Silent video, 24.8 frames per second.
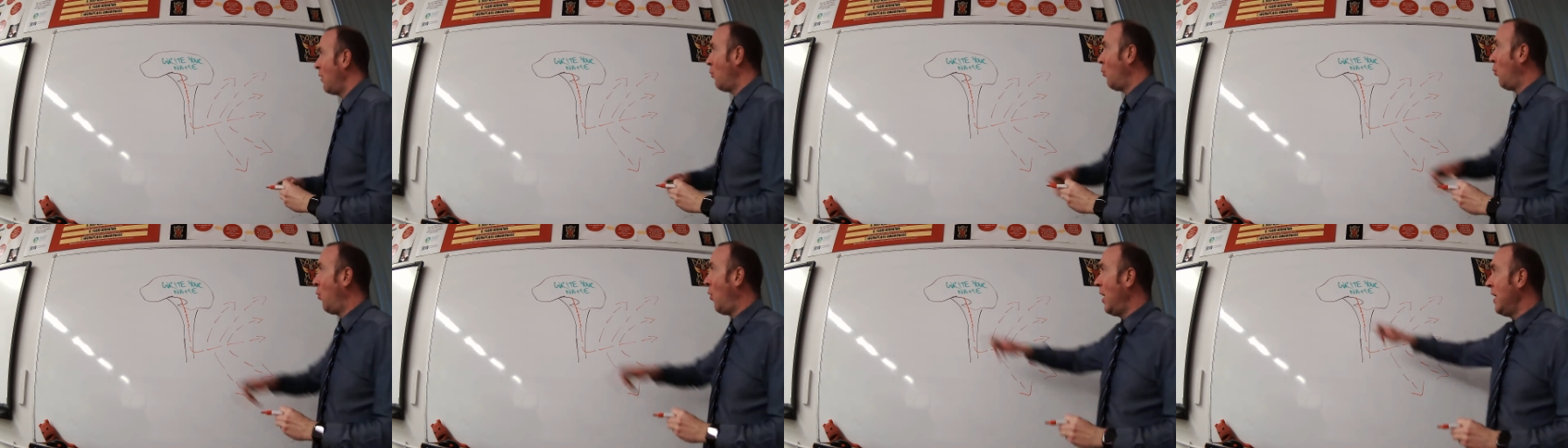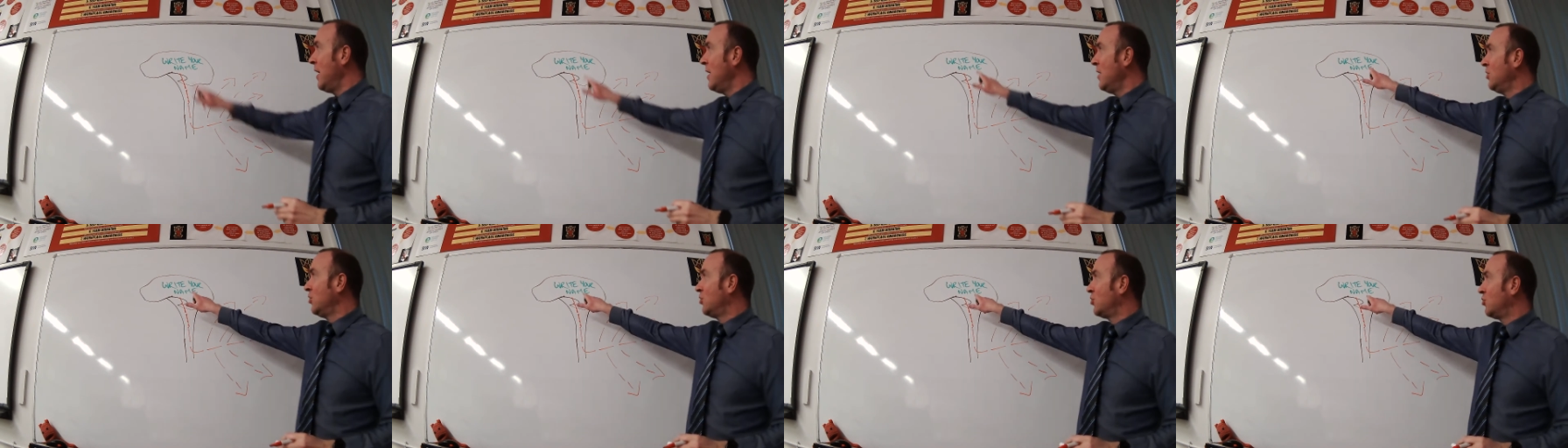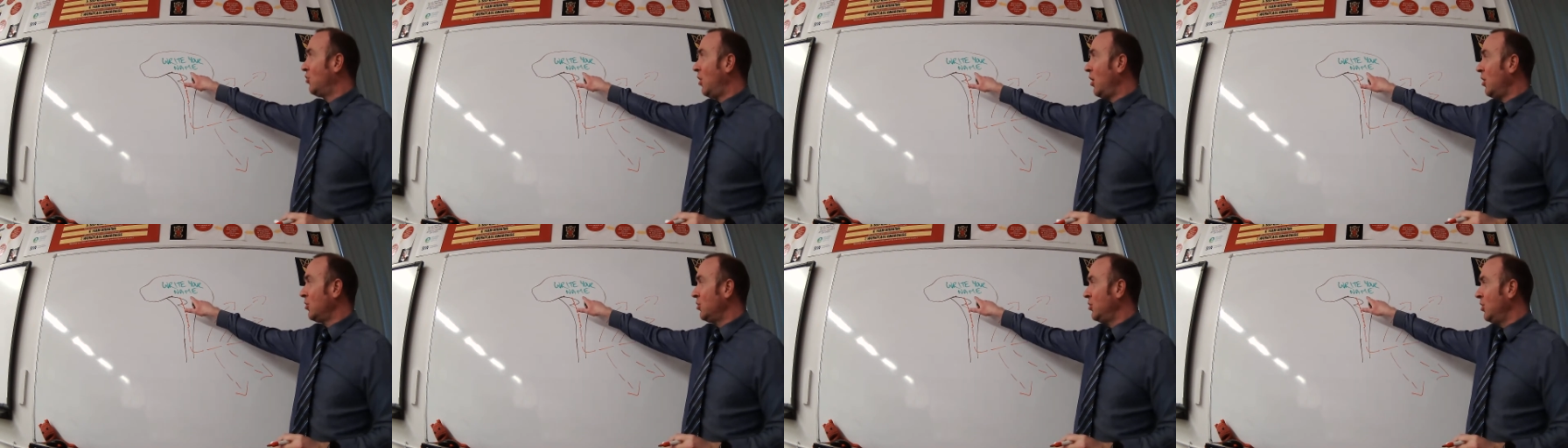one
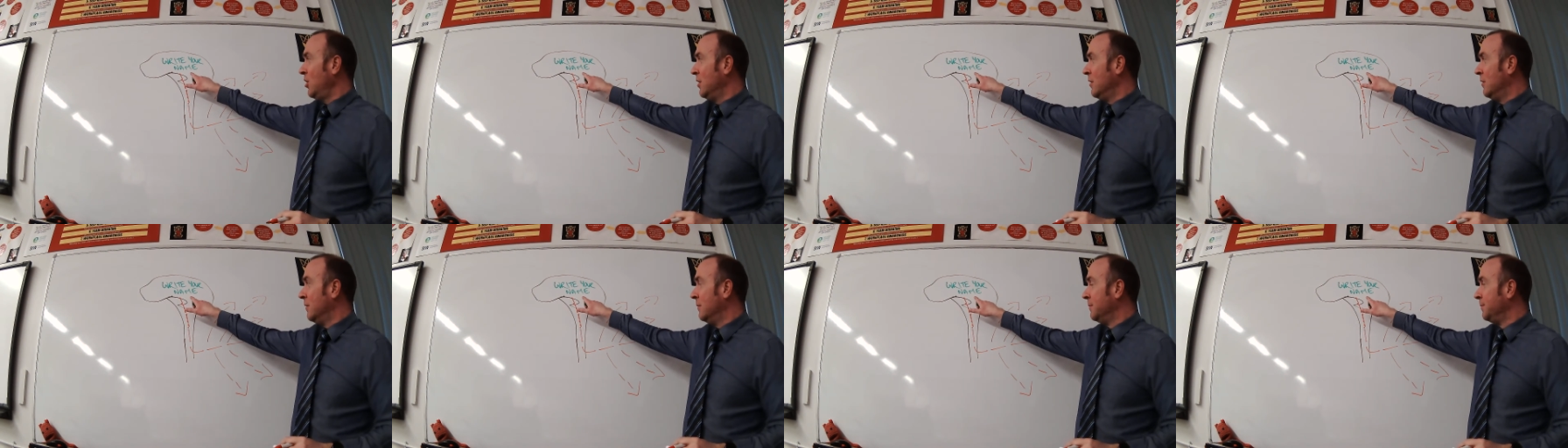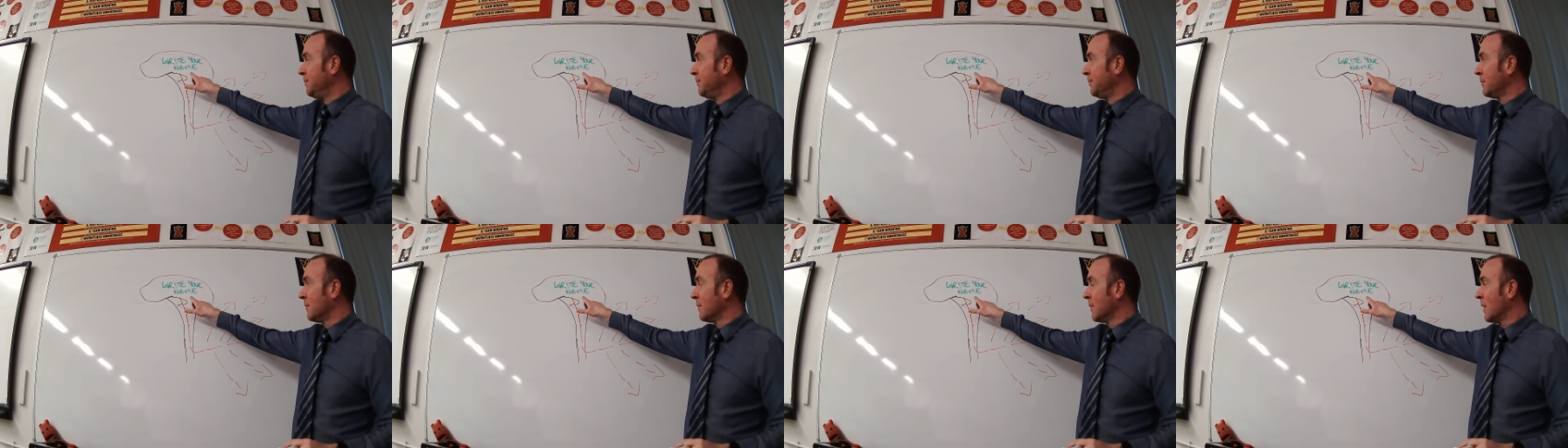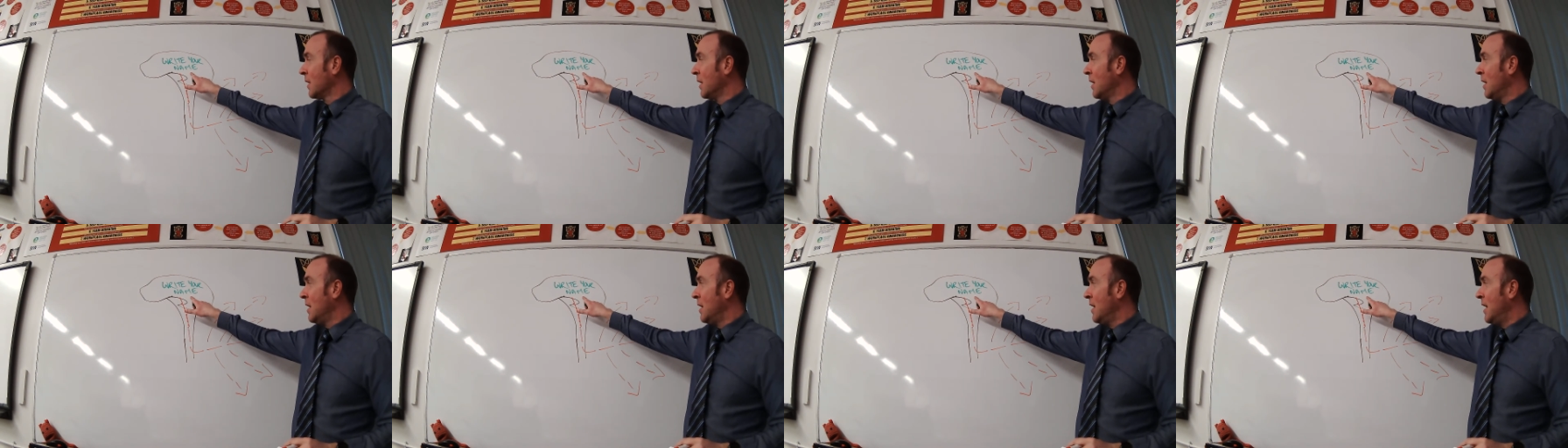instruction,
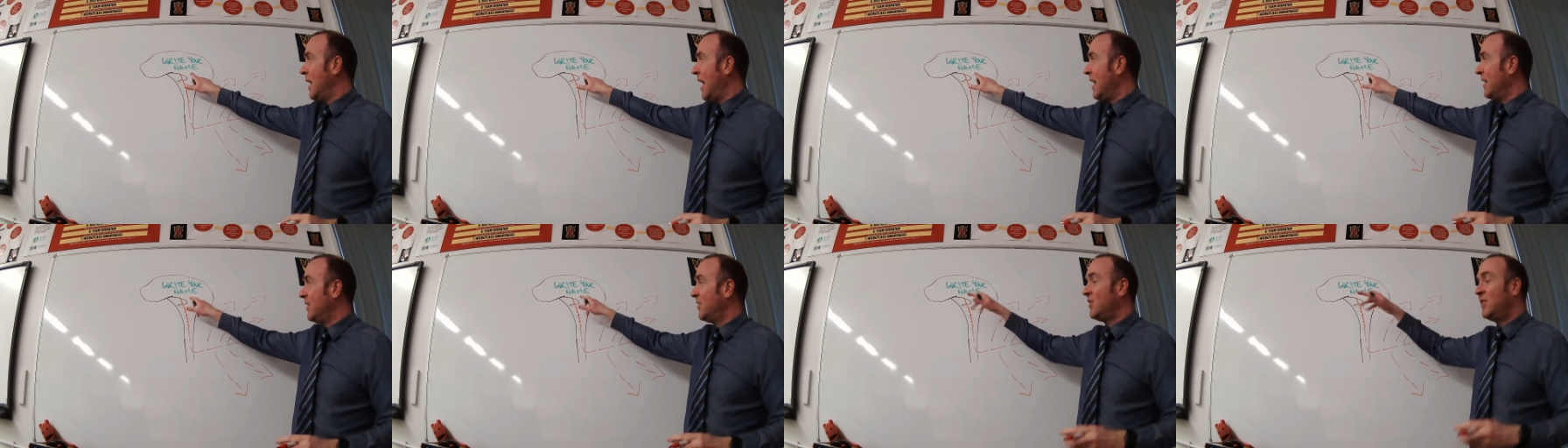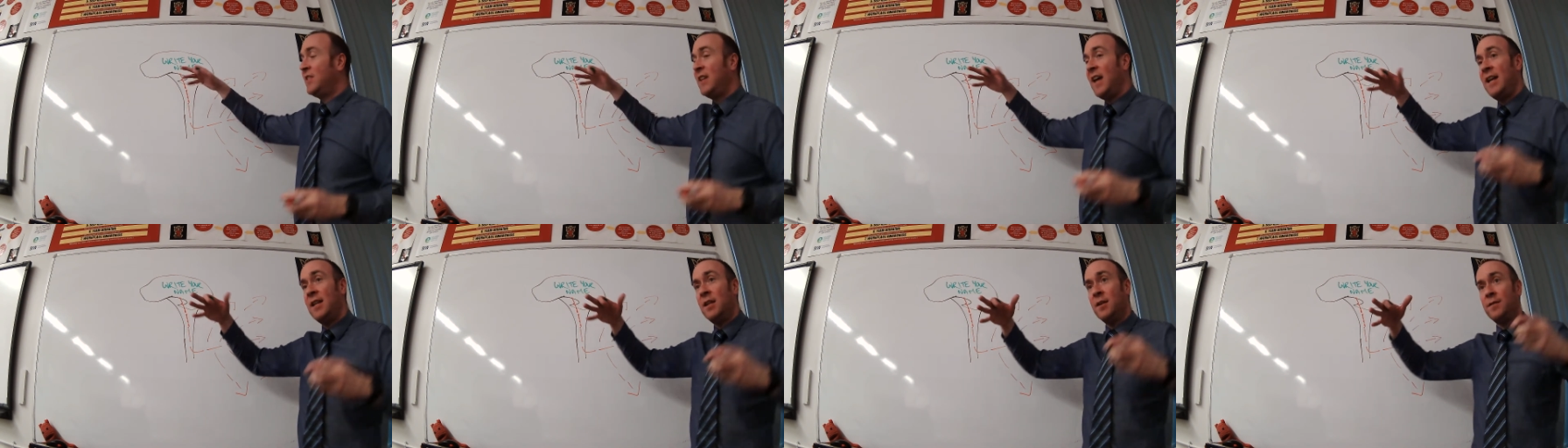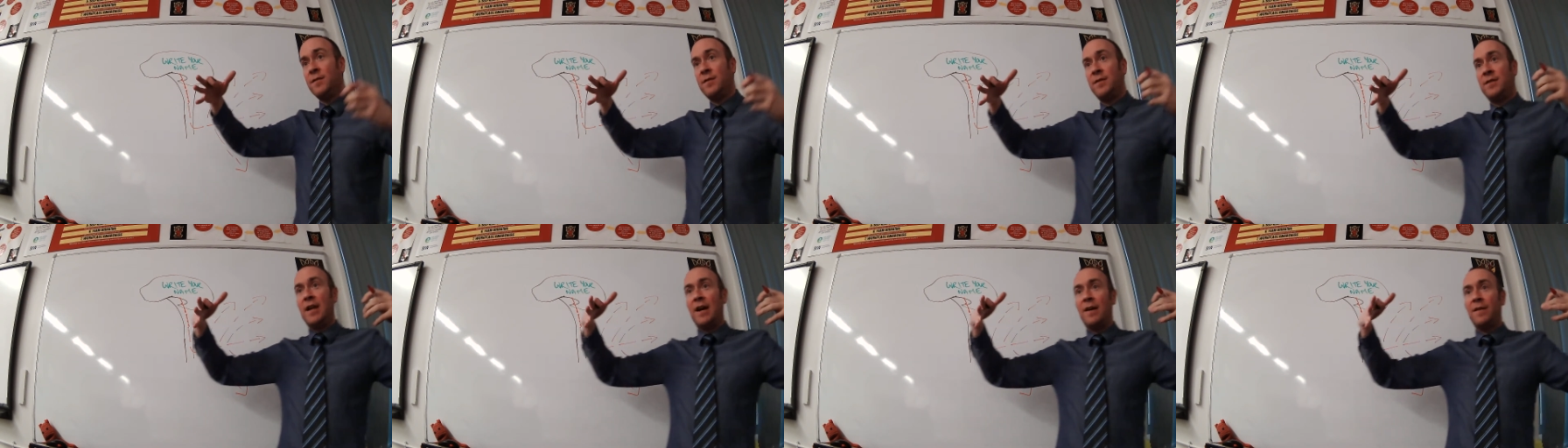instead
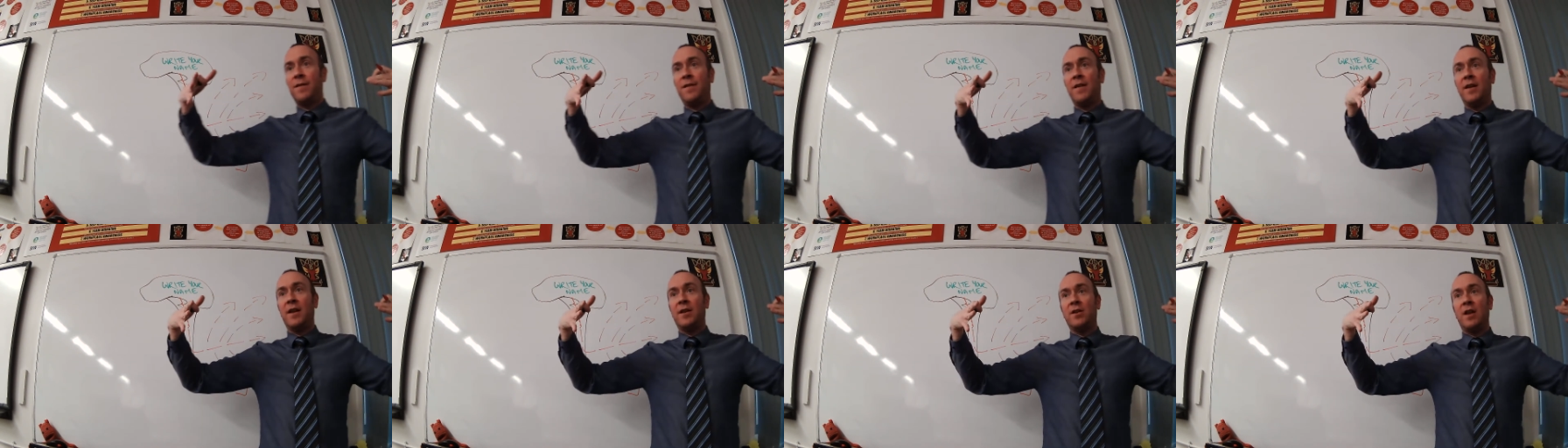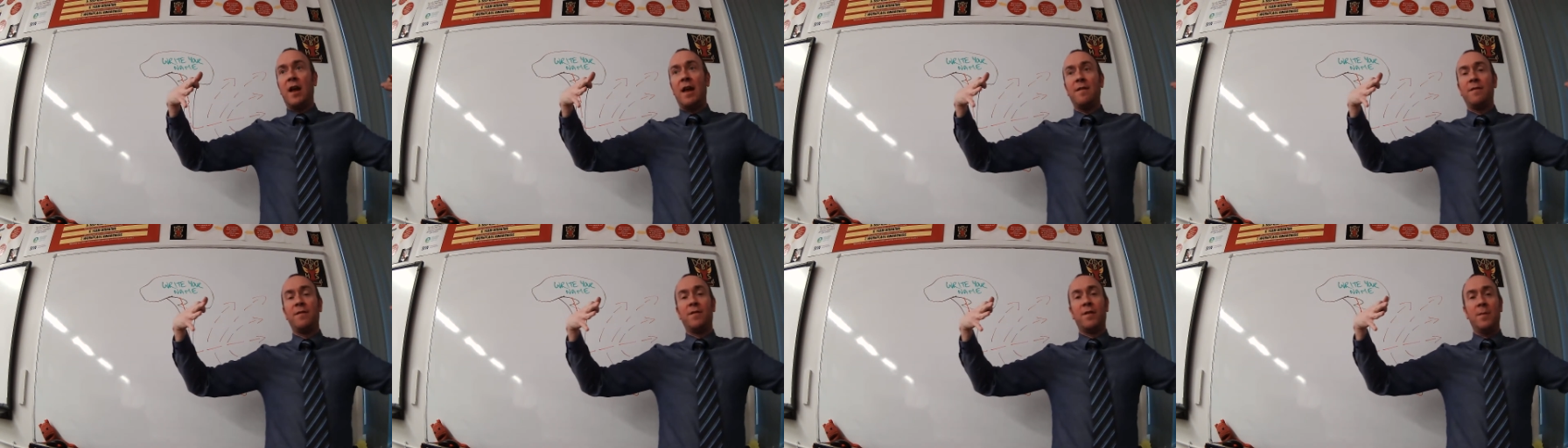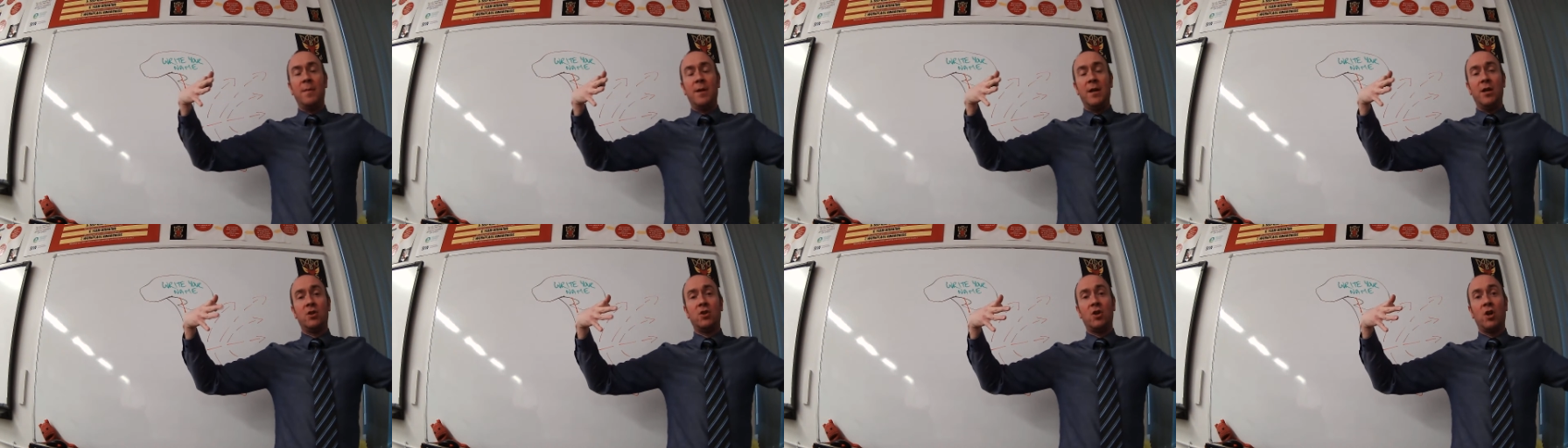of different
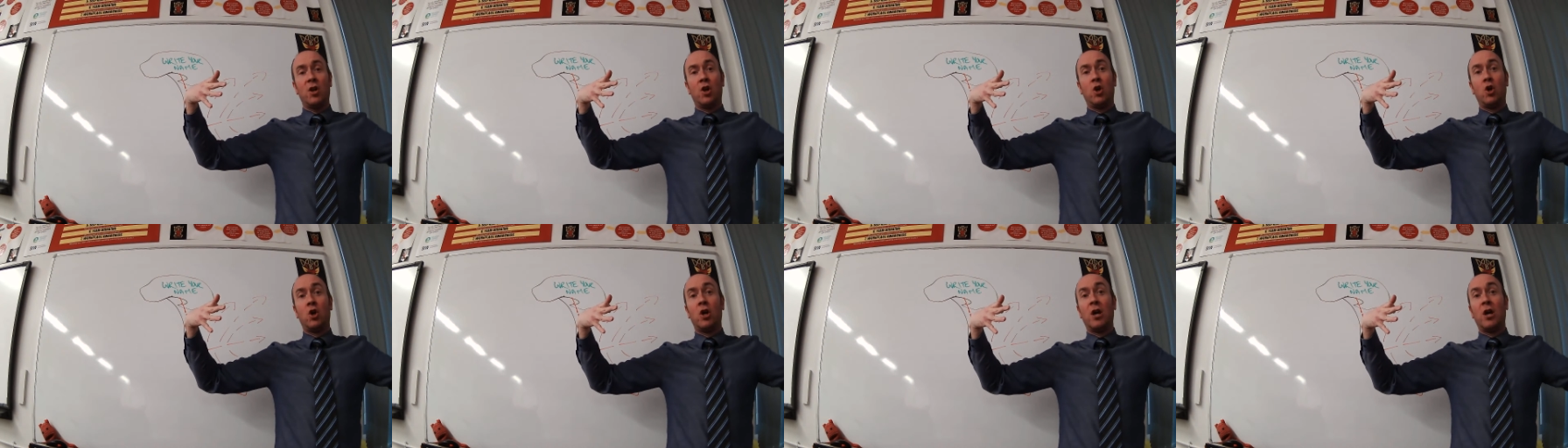information